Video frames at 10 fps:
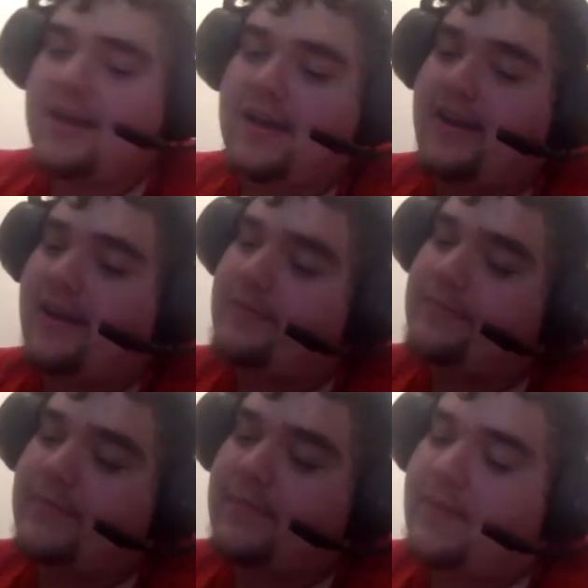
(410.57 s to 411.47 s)

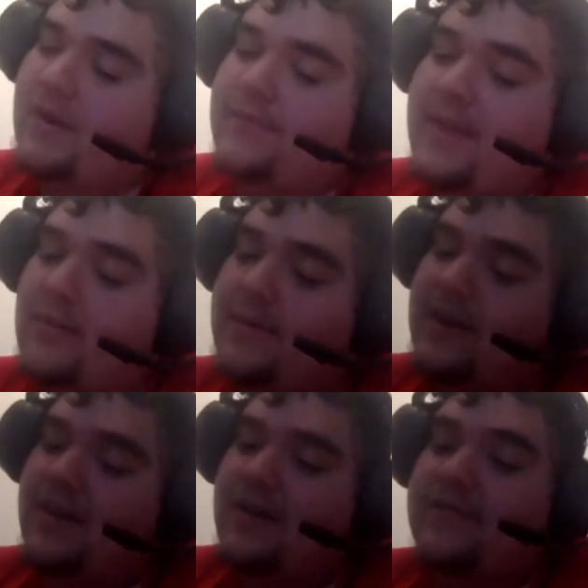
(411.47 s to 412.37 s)
That'll
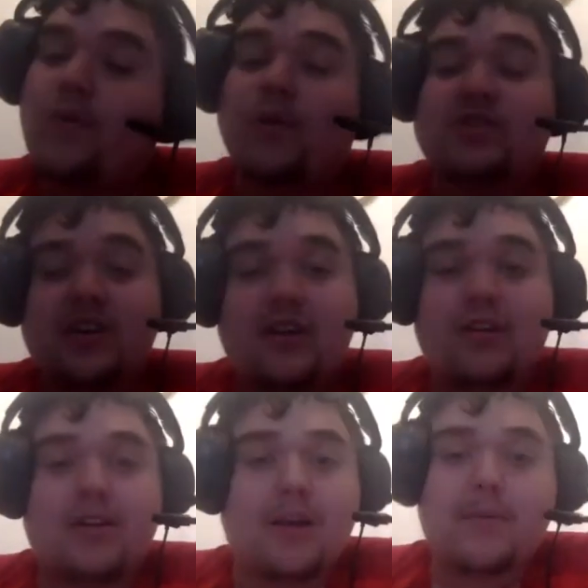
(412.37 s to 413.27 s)
be unfortunate
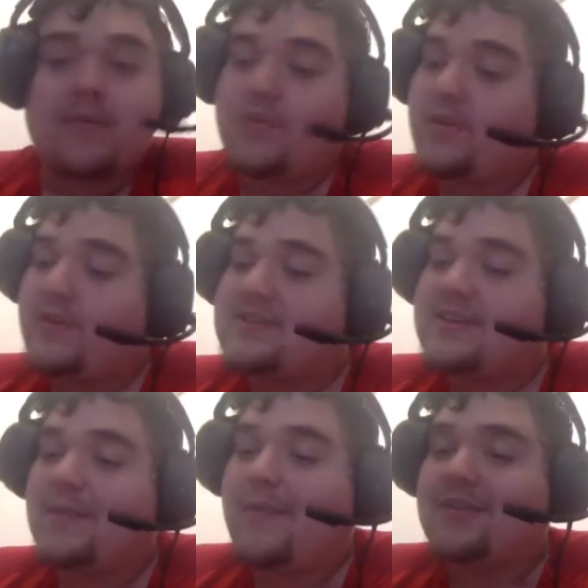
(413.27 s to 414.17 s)
if we're
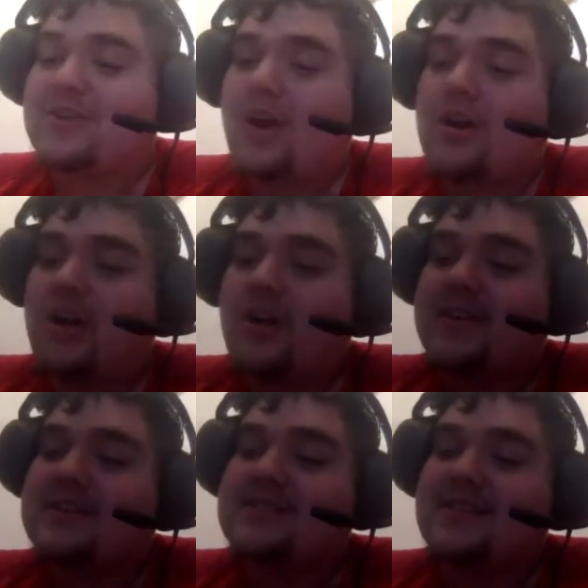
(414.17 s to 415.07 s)
listening to Michael talk all
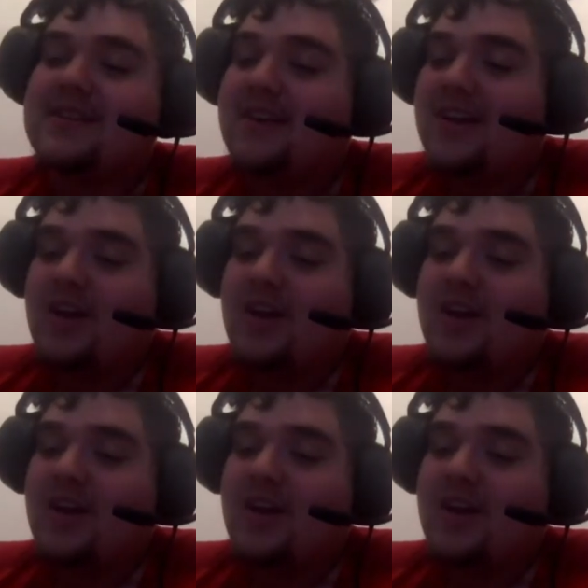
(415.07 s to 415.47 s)
this and then